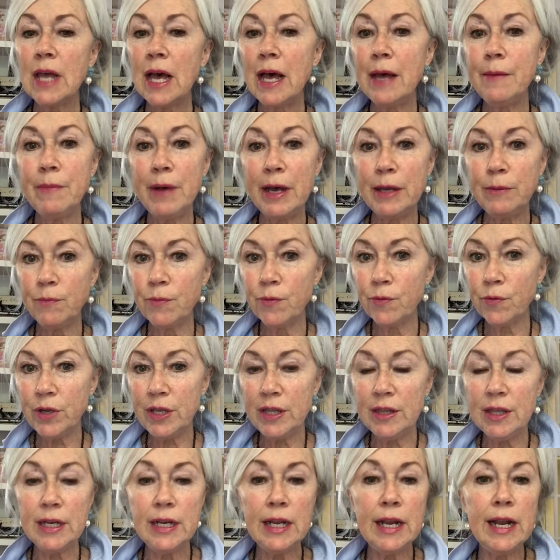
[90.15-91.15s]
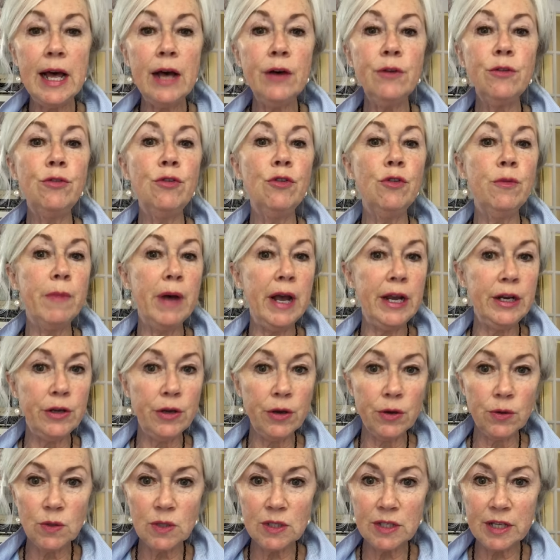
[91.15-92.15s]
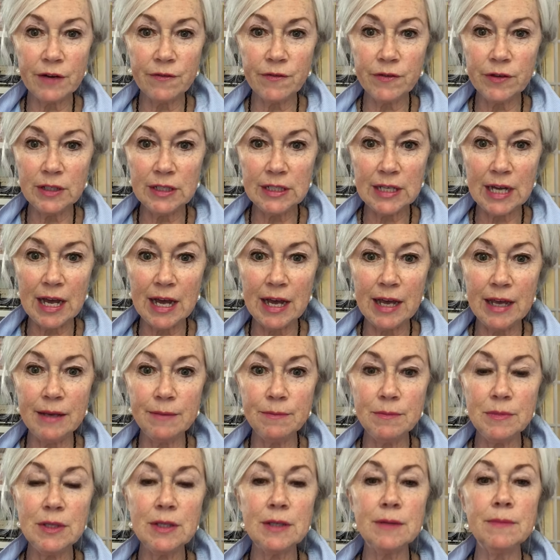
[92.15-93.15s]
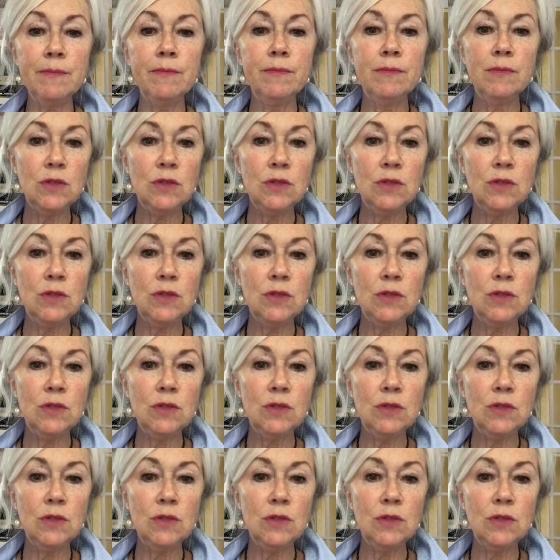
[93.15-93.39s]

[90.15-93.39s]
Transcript: I might breathe in and out through my nose several times,